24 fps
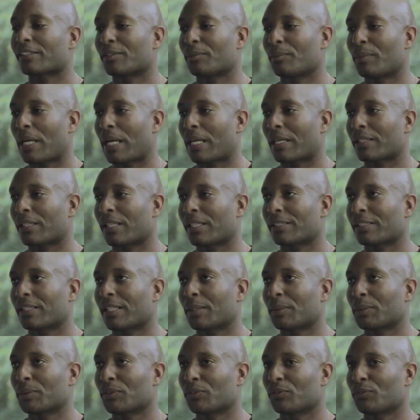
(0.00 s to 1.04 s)
to back like
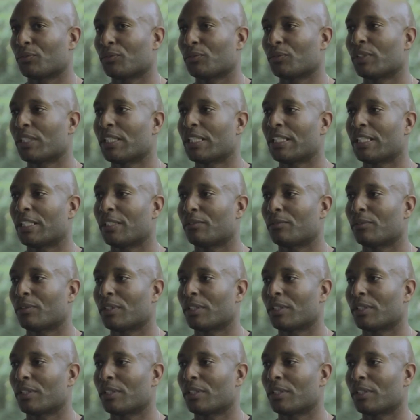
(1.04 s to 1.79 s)
that was really,